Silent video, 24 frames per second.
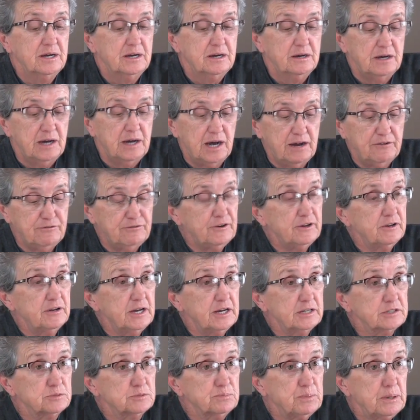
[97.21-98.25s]
I felt like
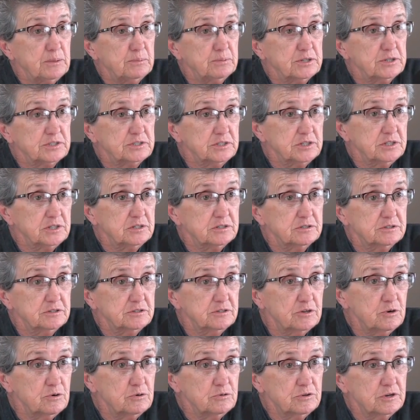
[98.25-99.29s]
the public needed to
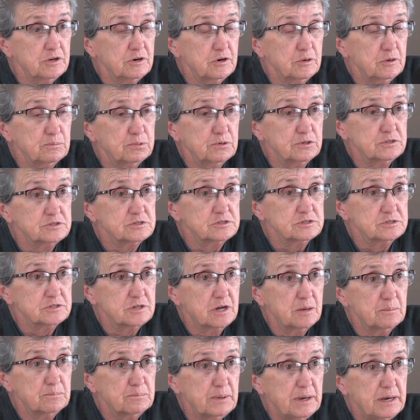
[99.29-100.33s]
know that our books is
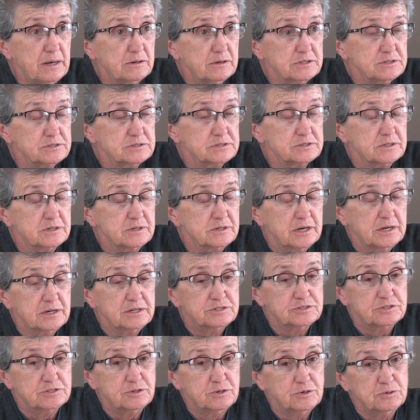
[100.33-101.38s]
not balanced.
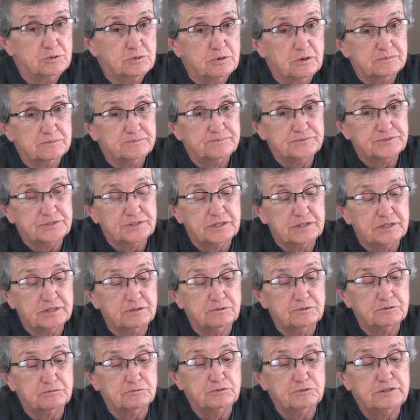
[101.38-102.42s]
So
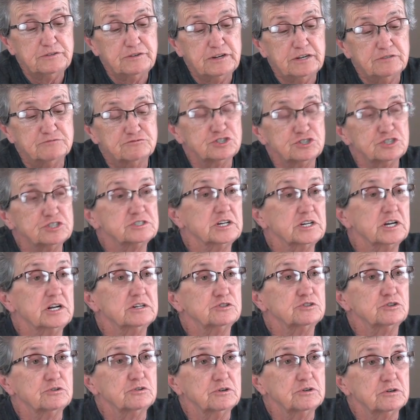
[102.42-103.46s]
we have just got to
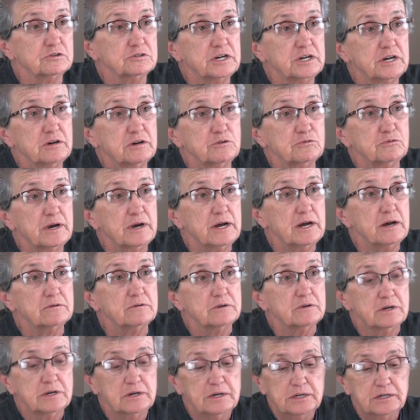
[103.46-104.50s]
turn our town around,
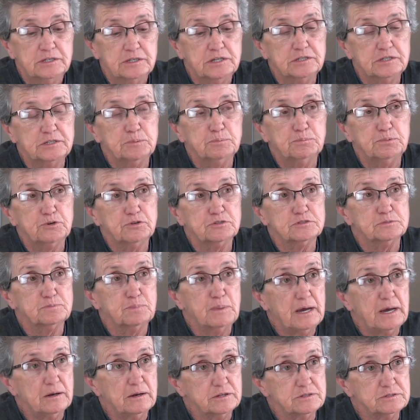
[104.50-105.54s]
get the books
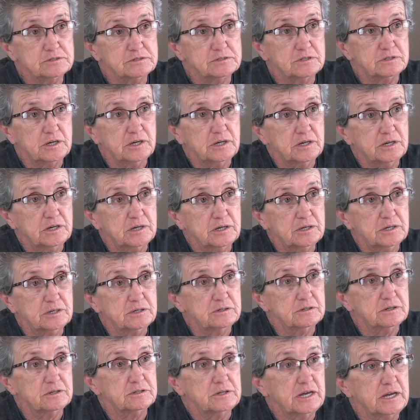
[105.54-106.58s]
balanced, and
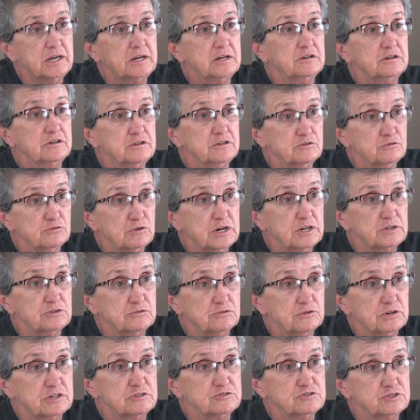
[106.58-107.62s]
head it in the right
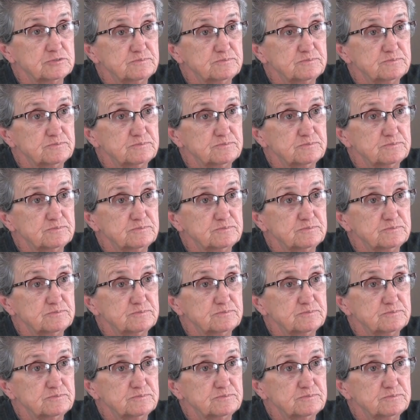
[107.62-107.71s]
direction.